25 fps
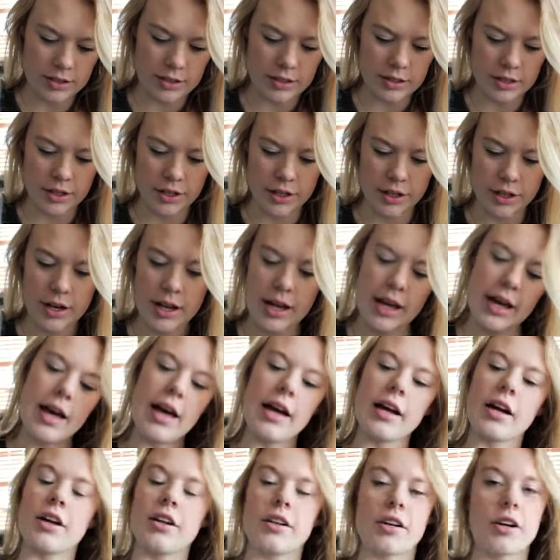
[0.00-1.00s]
else in here?
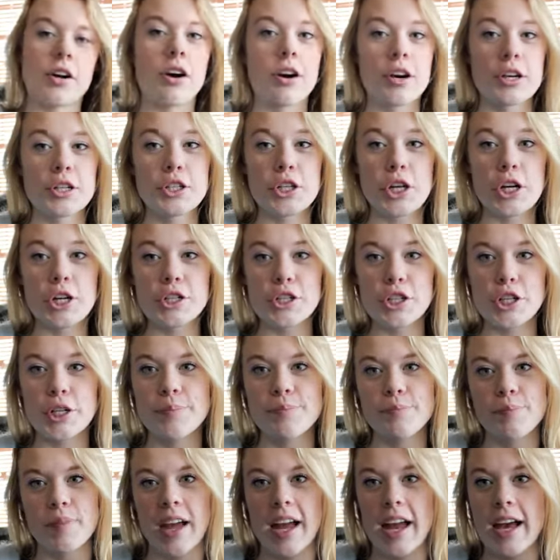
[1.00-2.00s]
Got a car
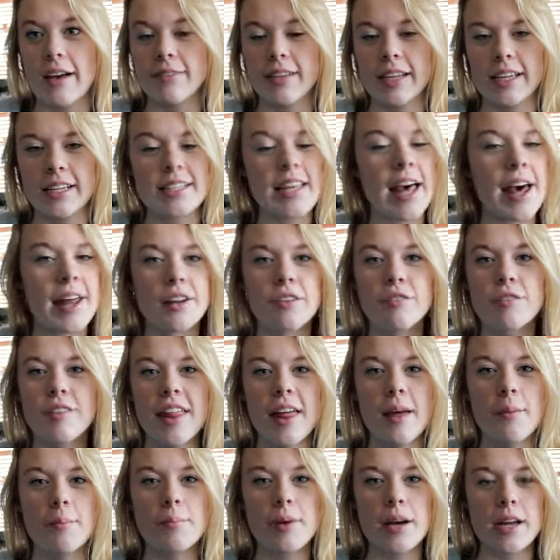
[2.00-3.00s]
charger. I have like 10 of
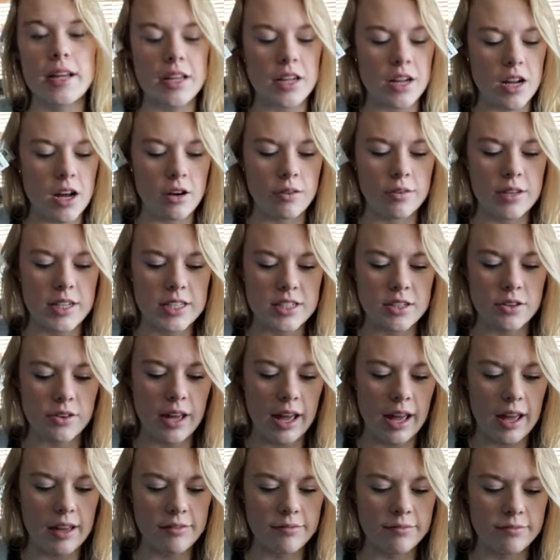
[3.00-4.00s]
them, but you know, it's
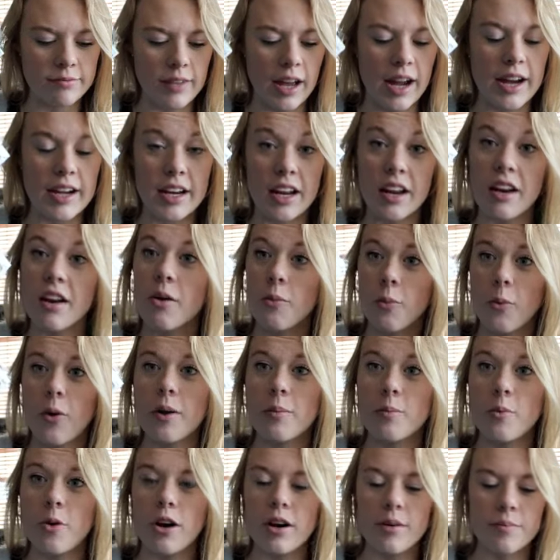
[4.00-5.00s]
okay. I needed
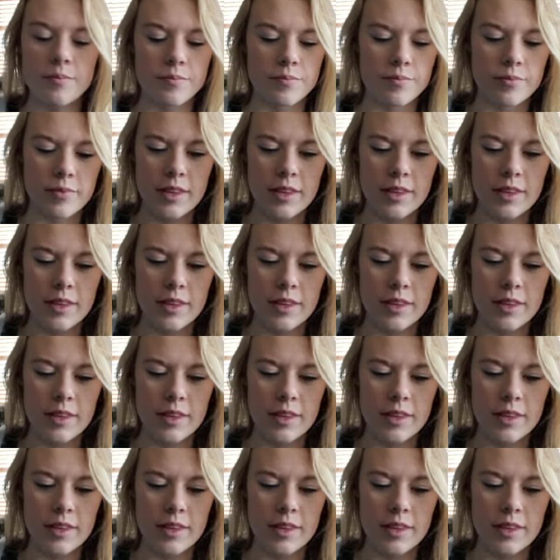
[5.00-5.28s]
one more.